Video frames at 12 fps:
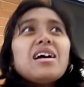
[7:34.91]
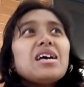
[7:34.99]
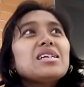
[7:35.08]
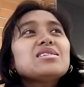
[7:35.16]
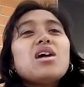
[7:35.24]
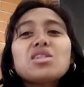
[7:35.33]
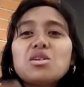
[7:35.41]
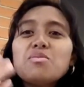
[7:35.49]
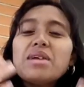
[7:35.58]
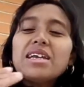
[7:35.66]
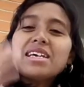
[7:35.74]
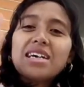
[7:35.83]
It's
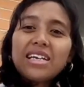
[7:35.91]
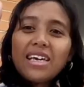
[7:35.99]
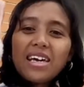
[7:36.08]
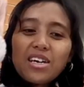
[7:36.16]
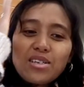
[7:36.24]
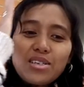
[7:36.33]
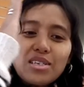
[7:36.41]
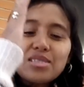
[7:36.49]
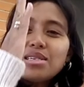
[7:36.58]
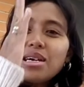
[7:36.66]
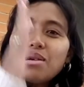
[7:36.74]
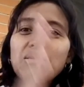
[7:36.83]
automatically you can
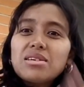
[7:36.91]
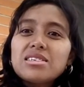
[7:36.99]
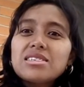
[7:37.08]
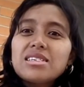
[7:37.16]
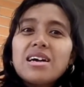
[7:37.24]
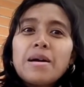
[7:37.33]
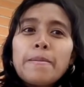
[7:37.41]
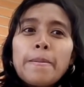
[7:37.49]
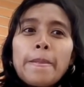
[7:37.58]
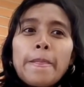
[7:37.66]
distinguish na